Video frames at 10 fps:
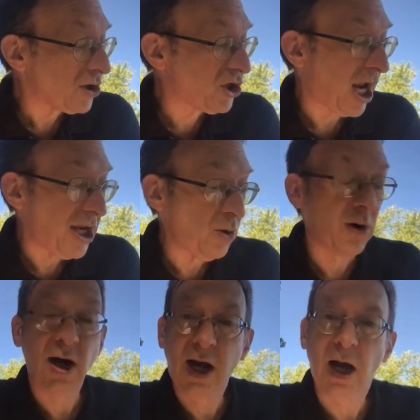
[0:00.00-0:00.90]

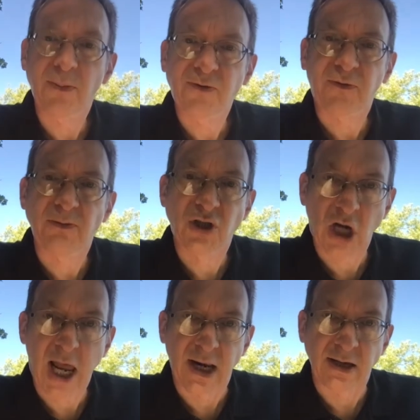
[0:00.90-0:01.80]
January comes from
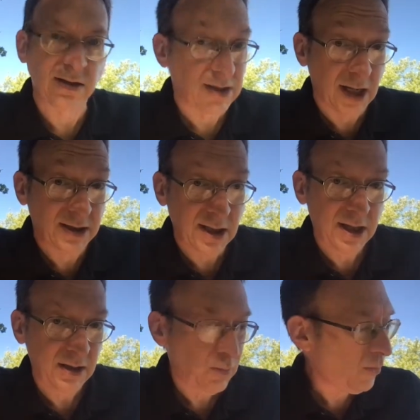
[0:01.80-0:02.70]
Janus, doesn't it?
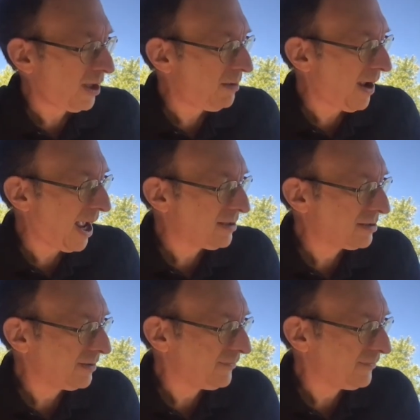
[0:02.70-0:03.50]
William asked.